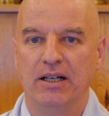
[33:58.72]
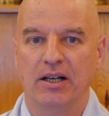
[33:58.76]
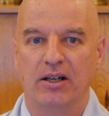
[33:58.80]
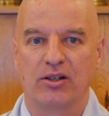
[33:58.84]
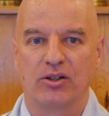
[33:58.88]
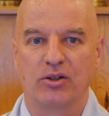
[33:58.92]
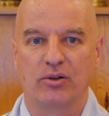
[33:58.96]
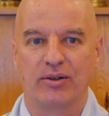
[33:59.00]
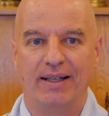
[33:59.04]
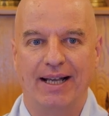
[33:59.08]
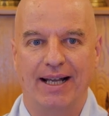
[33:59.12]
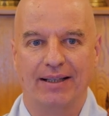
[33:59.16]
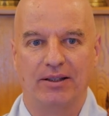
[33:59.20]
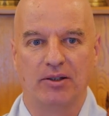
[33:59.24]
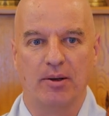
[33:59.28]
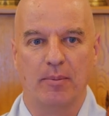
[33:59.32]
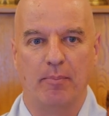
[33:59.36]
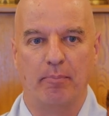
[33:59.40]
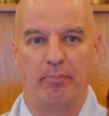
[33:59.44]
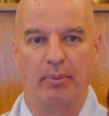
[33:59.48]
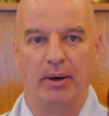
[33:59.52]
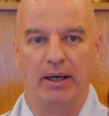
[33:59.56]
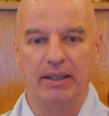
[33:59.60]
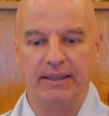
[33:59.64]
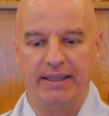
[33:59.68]
so that the
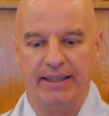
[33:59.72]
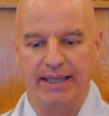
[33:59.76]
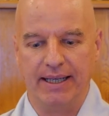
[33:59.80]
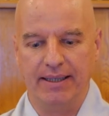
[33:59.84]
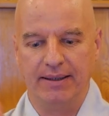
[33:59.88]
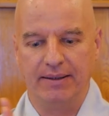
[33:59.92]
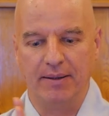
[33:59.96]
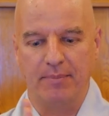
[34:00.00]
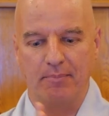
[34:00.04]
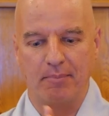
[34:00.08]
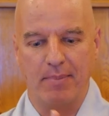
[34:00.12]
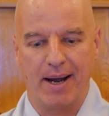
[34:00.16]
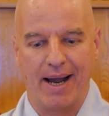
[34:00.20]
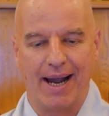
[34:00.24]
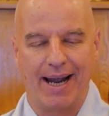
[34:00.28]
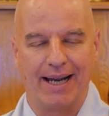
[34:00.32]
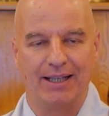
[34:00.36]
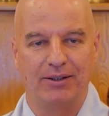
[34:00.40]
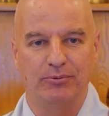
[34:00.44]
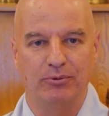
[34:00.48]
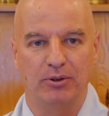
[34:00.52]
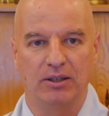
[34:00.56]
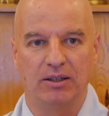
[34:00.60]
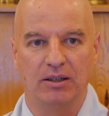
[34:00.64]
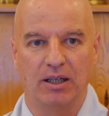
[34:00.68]
body and the
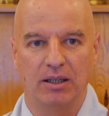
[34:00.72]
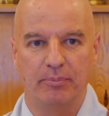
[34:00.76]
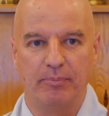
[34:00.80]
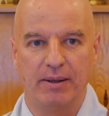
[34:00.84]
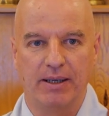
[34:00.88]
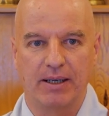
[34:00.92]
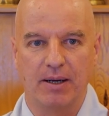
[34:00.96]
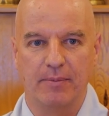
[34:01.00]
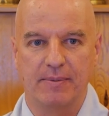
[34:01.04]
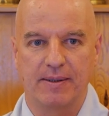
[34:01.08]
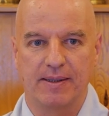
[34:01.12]
mind would not become